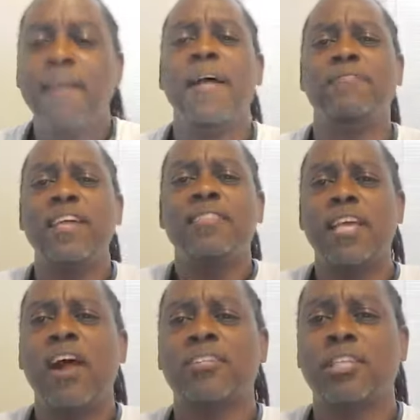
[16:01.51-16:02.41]
And then
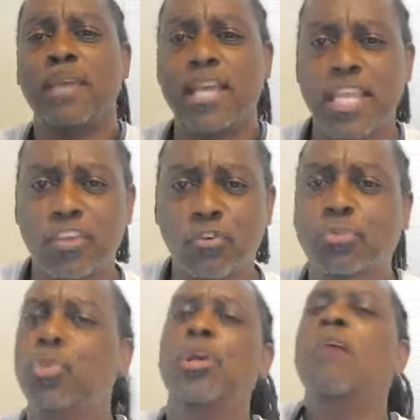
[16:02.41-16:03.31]
there are some Indian groups
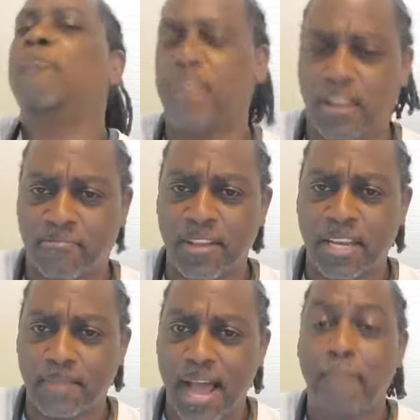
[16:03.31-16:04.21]
who don't feel
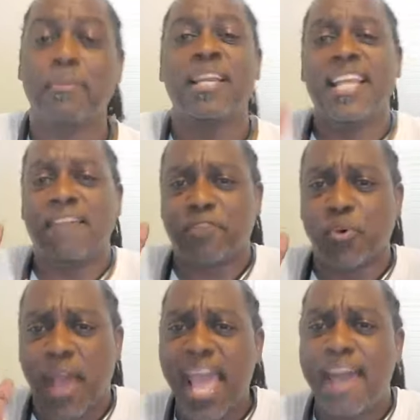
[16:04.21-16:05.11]
offended by it. But if you
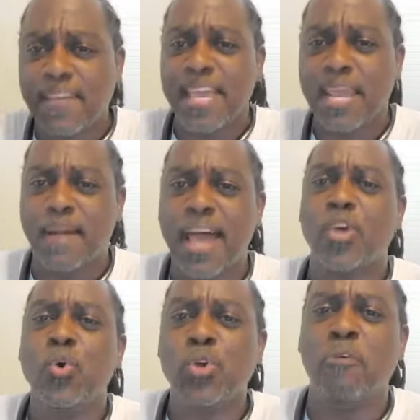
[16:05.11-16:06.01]
have anybody
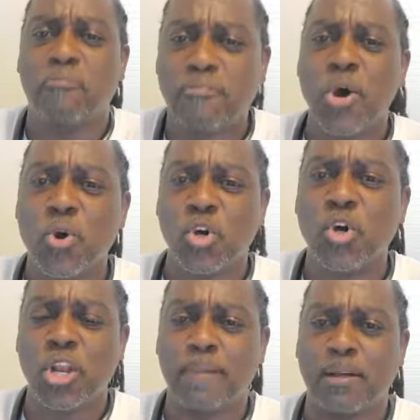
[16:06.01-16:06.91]
who don't feel
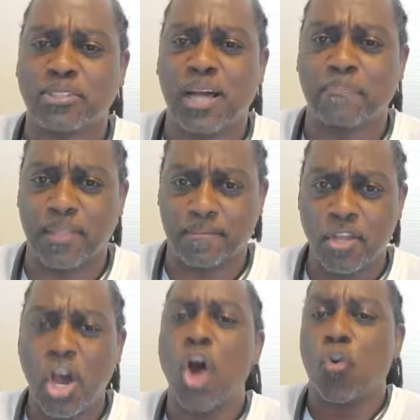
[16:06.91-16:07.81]
good about something,
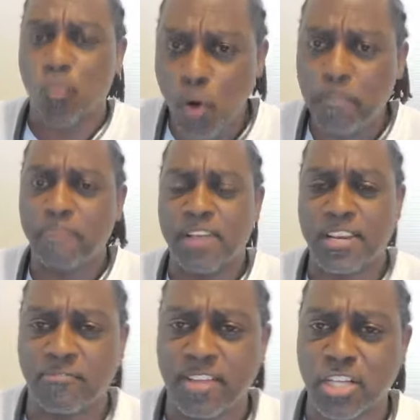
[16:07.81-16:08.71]
a group of
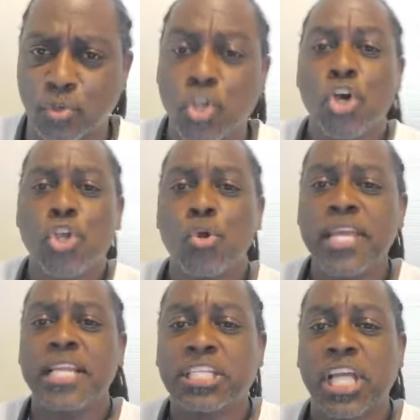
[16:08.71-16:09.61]
individuals, you
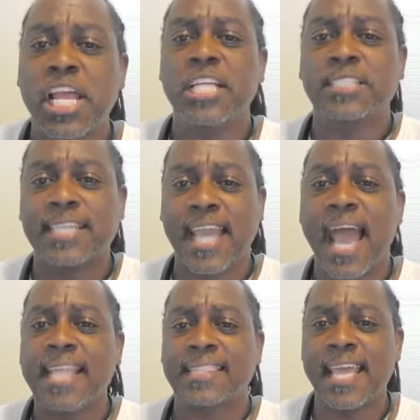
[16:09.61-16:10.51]
need to change the
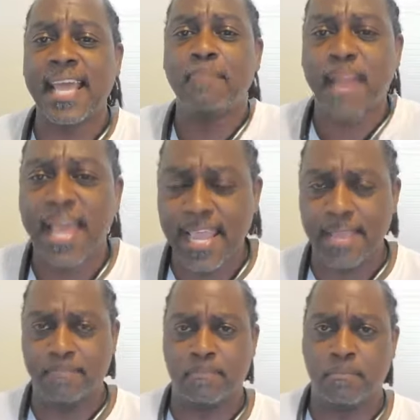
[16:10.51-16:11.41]
goddamn
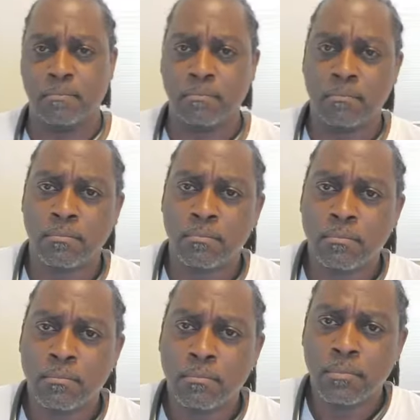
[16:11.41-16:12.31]
name.
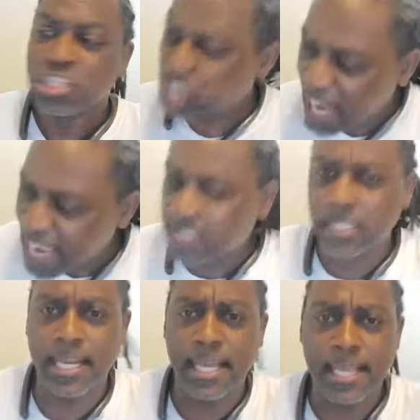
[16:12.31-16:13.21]
Change the
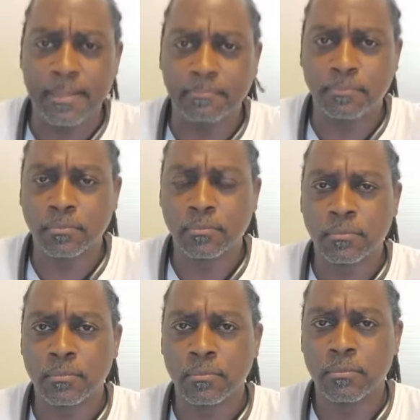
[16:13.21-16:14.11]
name.
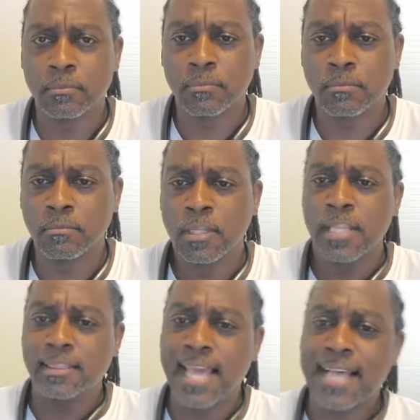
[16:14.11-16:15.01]

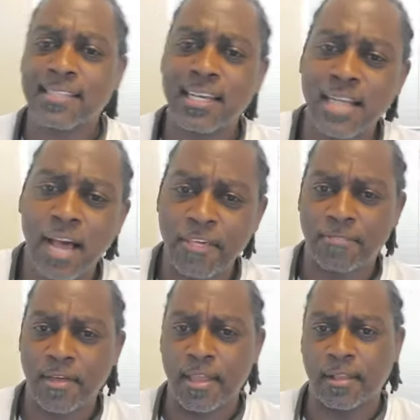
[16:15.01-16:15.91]
That's another
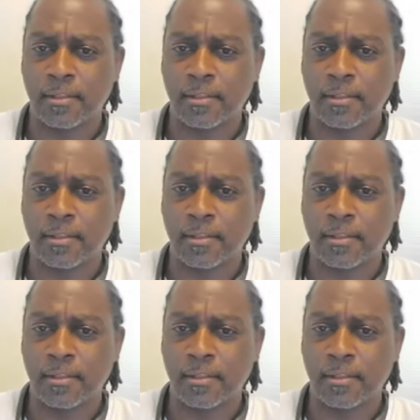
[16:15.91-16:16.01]
thing.